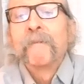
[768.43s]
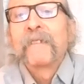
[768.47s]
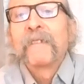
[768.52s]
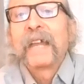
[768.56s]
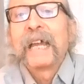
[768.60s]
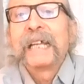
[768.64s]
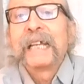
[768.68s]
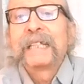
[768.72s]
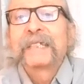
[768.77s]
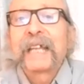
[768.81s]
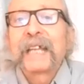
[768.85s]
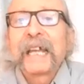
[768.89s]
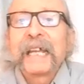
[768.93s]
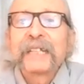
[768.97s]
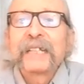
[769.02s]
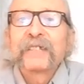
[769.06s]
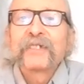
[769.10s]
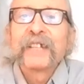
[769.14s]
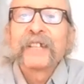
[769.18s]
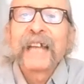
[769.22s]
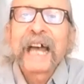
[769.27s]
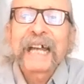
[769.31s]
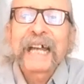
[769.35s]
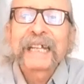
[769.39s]
it's
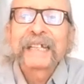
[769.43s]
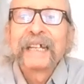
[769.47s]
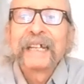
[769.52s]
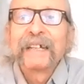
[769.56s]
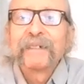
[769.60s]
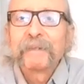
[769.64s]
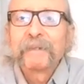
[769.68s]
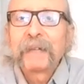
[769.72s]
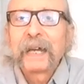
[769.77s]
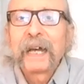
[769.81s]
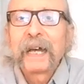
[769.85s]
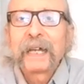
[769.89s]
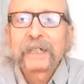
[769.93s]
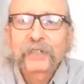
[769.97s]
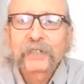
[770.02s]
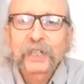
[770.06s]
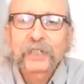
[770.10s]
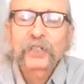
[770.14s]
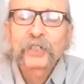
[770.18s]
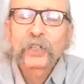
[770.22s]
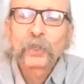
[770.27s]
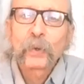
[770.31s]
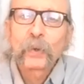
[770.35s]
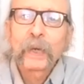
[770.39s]
not
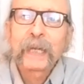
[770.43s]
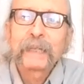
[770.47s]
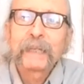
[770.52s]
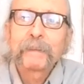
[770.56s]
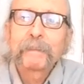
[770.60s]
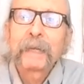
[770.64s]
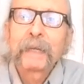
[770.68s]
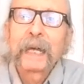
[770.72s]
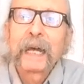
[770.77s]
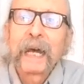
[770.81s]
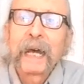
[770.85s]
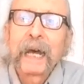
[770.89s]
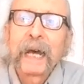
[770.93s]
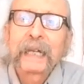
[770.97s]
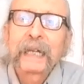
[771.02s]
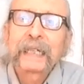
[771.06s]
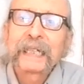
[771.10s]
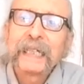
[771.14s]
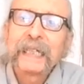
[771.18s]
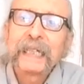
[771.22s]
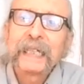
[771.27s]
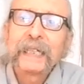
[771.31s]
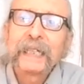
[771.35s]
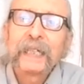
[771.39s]
such a great
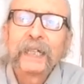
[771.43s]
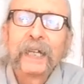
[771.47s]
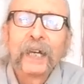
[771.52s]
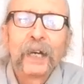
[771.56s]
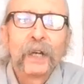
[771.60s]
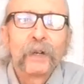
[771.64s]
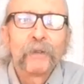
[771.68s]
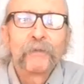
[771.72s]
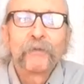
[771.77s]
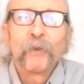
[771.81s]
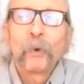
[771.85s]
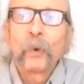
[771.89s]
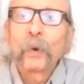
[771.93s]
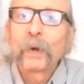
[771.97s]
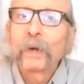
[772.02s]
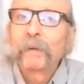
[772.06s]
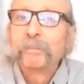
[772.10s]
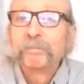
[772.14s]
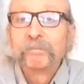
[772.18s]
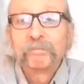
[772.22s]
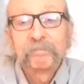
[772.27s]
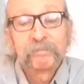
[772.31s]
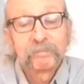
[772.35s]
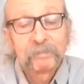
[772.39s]
key for,
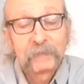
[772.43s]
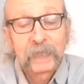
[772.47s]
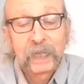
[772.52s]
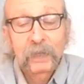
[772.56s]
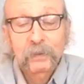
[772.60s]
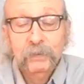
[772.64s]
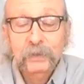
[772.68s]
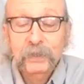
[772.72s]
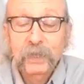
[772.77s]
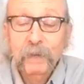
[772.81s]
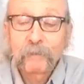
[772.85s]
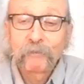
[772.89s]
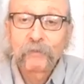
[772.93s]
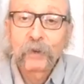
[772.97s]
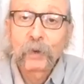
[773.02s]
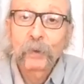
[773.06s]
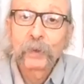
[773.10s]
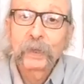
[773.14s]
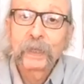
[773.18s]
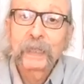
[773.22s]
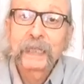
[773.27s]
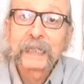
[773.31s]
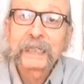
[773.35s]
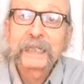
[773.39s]
you know, some
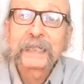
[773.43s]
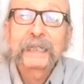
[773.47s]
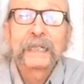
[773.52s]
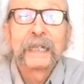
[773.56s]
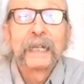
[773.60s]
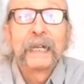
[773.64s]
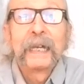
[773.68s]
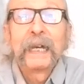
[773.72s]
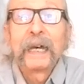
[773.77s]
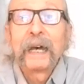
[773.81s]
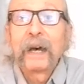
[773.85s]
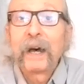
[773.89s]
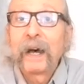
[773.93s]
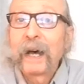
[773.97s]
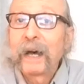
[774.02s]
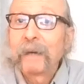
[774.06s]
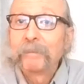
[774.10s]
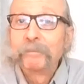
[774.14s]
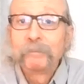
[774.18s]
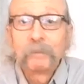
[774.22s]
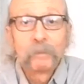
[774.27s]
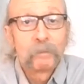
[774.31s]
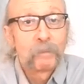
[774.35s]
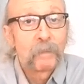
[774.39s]
vocalists. A
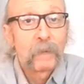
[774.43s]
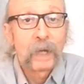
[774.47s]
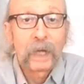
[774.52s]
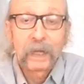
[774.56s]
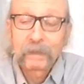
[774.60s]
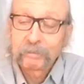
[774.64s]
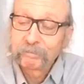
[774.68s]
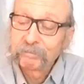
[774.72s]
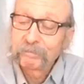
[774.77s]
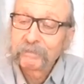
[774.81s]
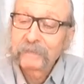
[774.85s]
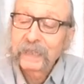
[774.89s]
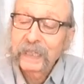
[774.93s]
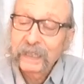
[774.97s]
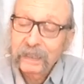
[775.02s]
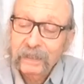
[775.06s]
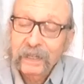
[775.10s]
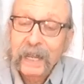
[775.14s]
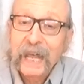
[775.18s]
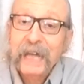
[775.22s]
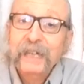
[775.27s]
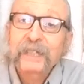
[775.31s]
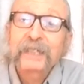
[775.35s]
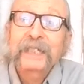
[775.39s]

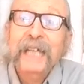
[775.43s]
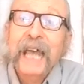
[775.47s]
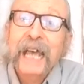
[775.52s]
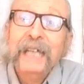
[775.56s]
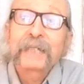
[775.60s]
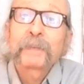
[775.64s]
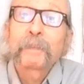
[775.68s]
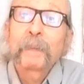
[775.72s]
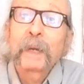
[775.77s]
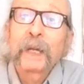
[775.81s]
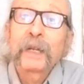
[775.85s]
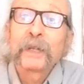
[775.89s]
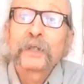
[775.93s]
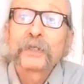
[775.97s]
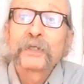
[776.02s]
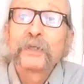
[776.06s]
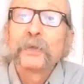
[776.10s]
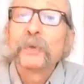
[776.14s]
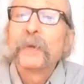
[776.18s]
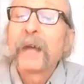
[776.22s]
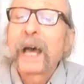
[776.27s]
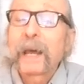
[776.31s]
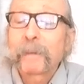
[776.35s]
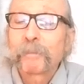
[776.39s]
lot of sax players do
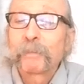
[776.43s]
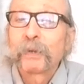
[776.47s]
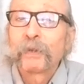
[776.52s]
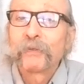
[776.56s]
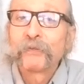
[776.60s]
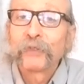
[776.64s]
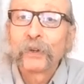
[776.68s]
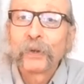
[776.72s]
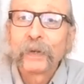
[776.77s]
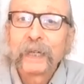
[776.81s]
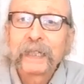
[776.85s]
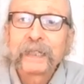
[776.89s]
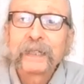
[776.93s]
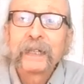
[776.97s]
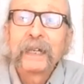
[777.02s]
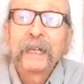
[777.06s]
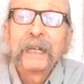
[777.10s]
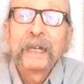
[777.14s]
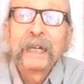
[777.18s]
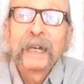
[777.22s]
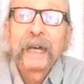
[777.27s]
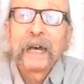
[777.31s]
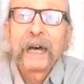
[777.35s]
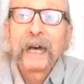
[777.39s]
not prefer it.
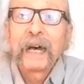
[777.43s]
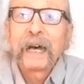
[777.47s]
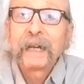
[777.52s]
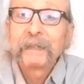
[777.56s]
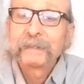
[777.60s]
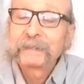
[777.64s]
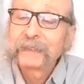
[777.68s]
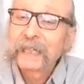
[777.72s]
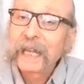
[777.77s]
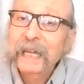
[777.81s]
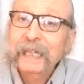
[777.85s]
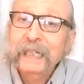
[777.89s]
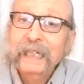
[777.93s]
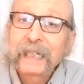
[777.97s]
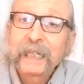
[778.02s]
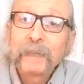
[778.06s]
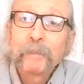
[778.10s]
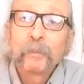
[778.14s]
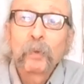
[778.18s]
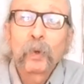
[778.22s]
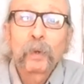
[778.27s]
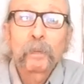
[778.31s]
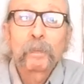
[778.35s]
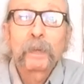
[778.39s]
A lot of
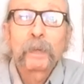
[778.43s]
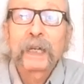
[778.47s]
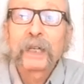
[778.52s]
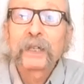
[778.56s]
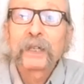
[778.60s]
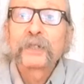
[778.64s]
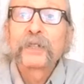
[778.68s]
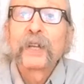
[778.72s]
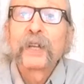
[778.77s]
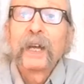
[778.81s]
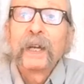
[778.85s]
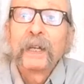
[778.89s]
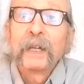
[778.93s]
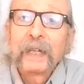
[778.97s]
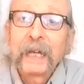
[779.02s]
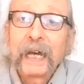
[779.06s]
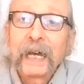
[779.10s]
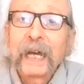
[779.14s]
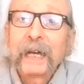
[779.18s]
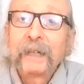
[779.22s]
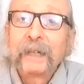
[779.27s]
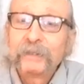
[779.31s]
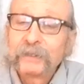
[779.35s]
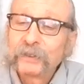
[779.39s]
keyboard players
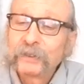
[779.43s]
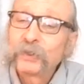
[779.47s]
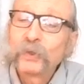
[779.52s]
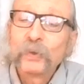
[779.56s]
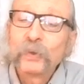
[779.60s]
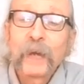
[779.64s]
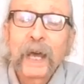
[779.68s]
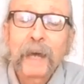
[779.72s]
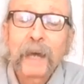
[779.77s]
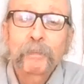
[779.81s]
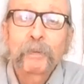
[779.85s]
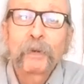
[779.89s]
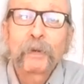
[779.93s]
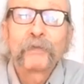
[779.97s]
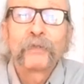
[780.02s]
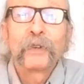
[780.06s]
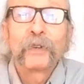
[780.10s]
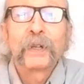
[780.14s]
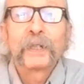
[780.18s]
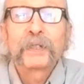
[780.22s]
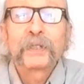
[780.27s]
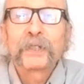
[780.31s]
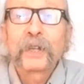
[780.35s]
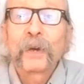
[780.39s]
do not
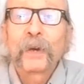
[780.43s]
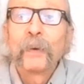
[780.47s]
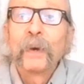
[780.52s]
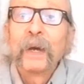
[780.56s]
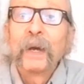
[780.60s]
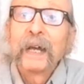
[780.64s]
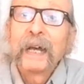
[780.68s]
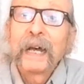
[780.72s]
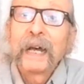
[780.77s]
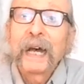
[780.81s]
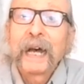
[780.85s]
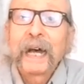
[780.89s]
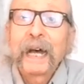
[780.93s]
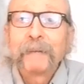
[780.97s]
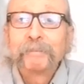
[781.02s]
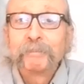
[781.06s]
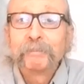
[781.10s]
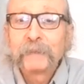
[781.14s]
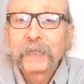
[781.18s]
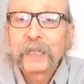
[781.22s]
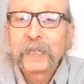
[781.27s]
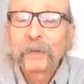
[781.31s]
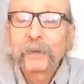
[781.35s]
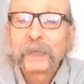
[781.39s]
prefer it. So
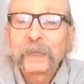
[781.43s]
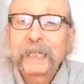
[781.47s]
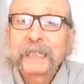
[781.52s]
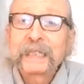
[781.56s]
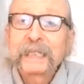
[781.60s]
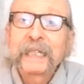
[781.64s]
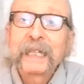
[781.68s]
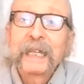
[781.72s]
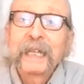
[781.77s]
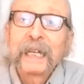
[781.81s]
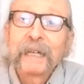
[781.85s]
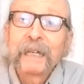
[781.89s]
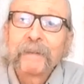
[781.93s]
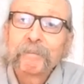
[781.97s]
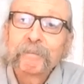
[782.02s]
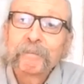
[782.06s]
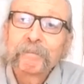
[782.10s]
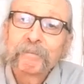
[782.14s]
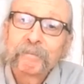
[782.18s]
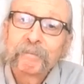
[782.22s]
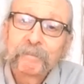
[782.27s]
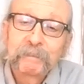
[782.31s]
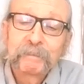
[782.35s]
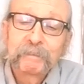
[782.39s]
you know, it's
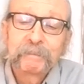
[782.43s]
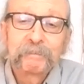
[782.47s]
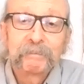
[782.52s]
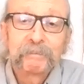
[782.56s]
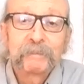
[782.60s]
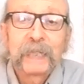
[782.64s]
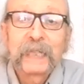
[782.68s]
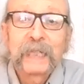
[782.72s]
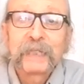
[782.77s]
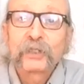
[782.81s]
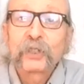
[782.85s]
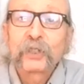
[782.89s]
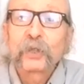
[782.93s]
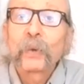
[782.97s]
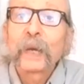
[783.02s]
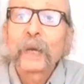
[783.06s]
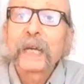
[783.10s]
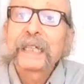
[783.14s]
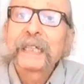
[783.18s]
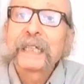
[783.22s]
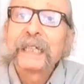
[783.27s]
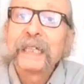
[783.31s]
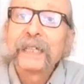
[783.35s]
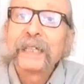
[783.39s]
a
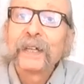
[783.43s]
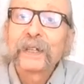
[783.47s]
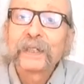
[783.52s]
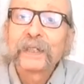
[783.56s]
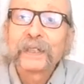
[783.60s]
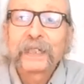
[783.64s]
great key on the